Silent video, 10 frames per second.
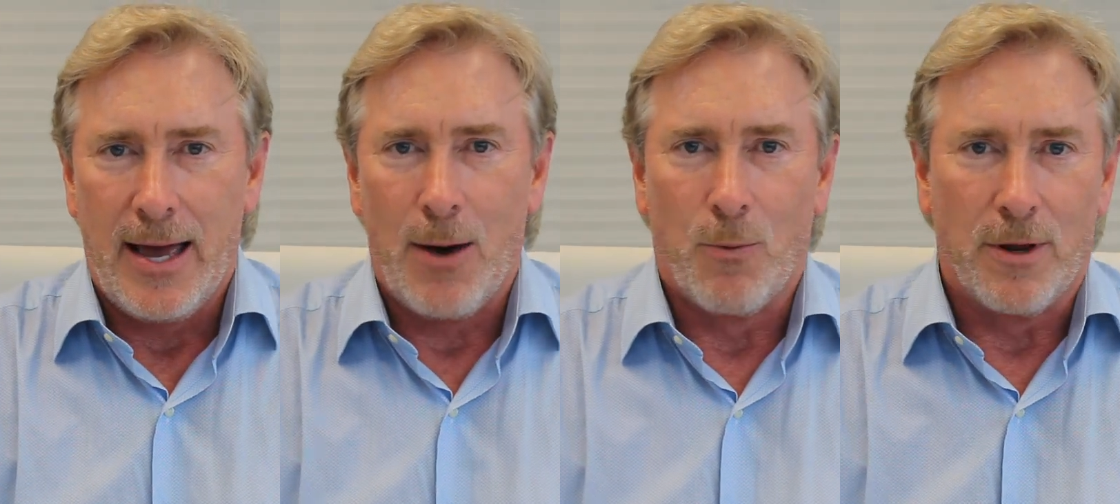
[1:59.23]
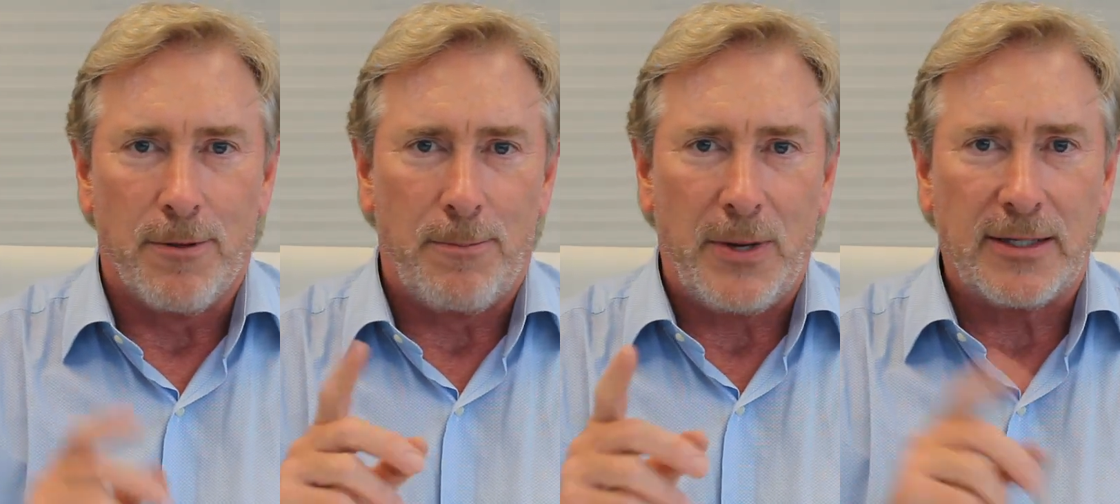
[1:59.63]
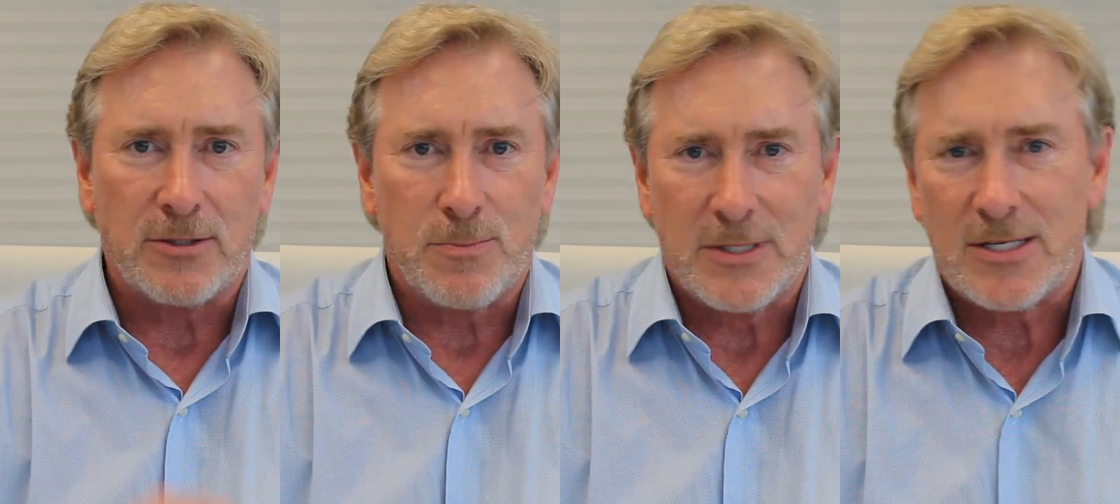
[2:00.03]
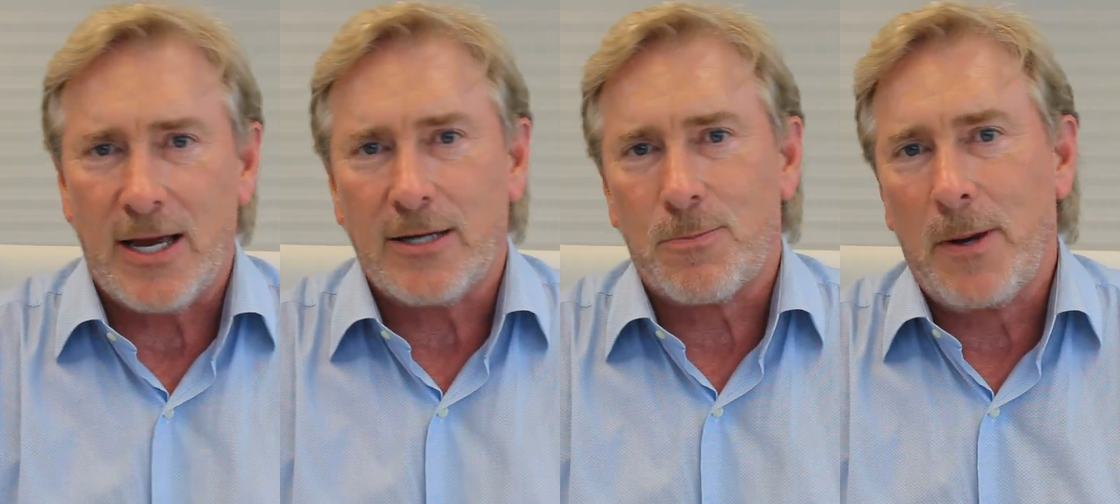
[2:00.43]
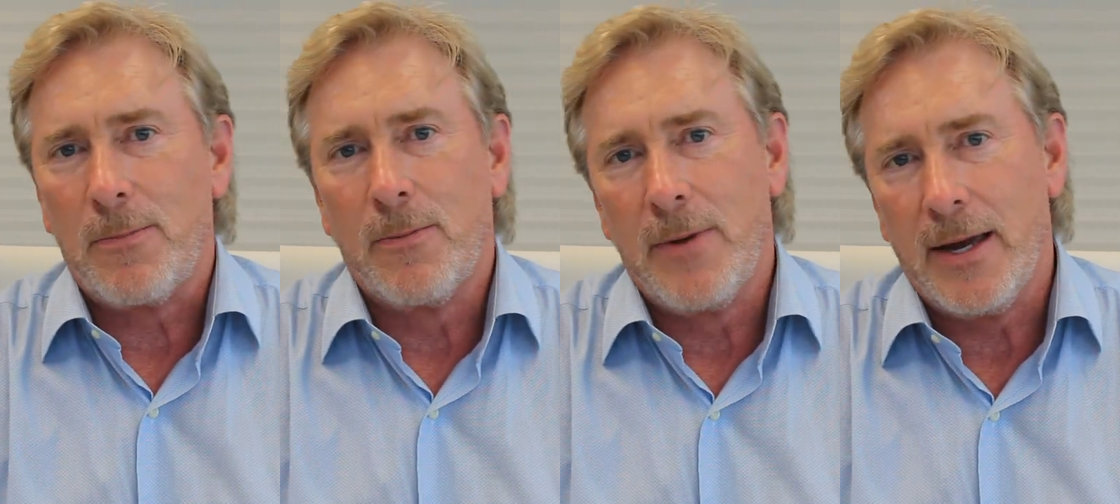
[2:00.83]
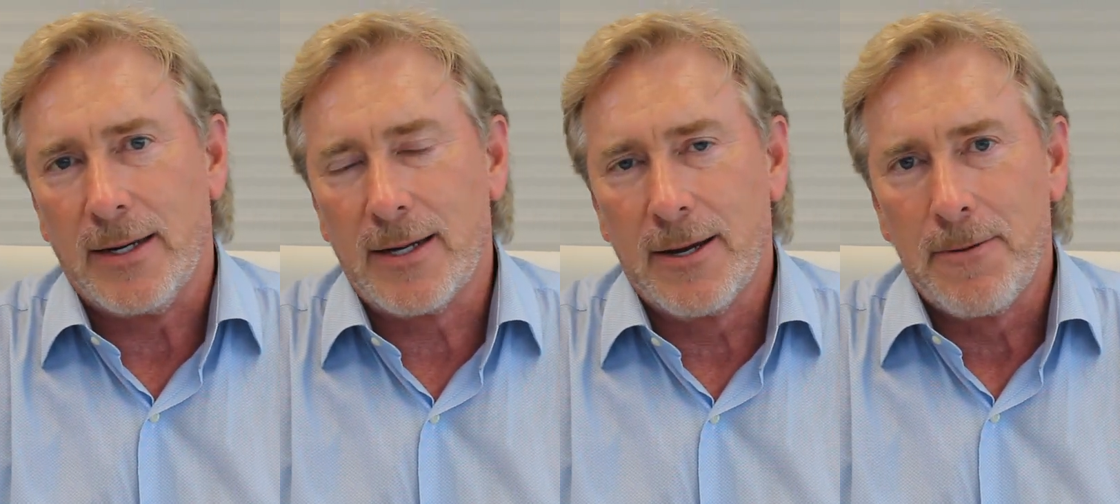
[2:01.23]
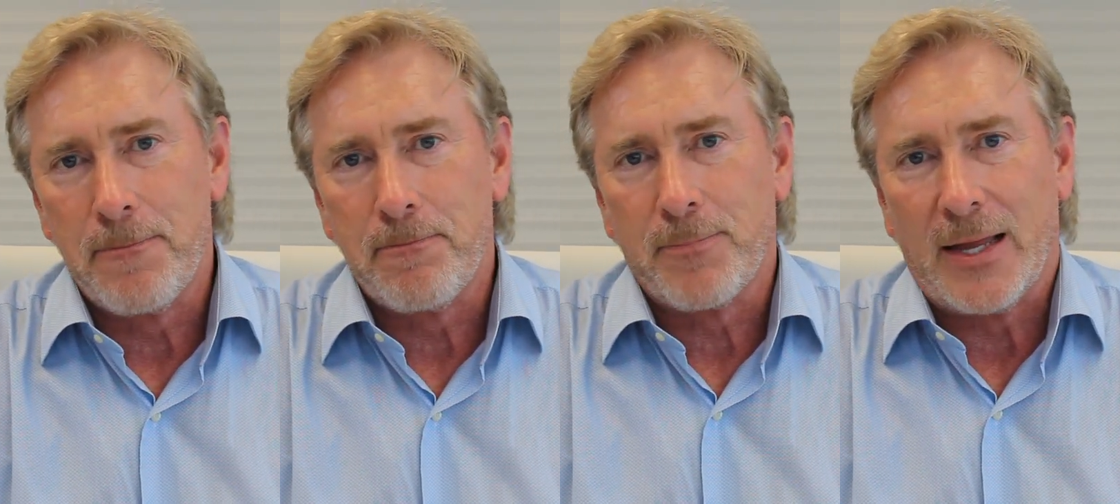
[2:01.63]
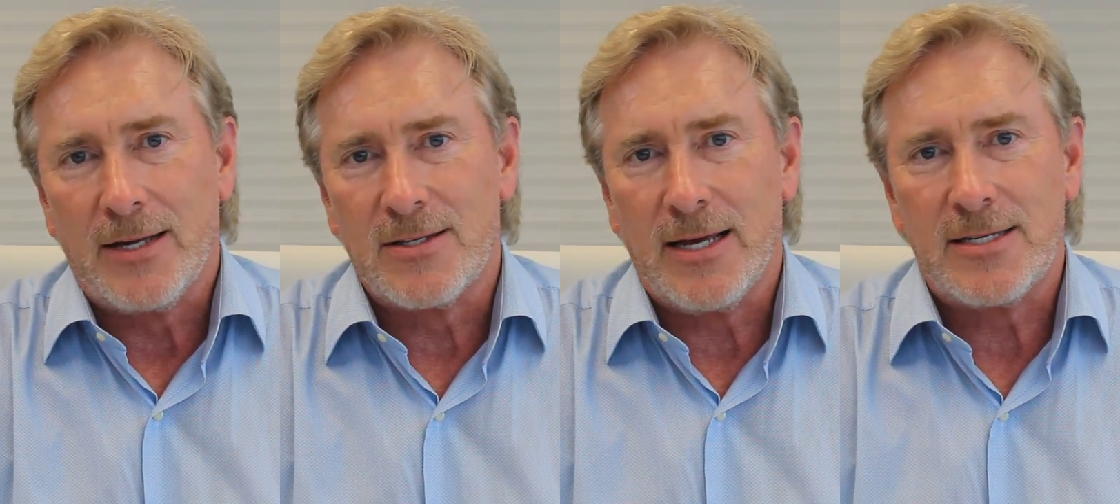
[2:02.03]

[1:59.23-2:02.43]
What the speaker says: And one of the biggest mistakes people make is they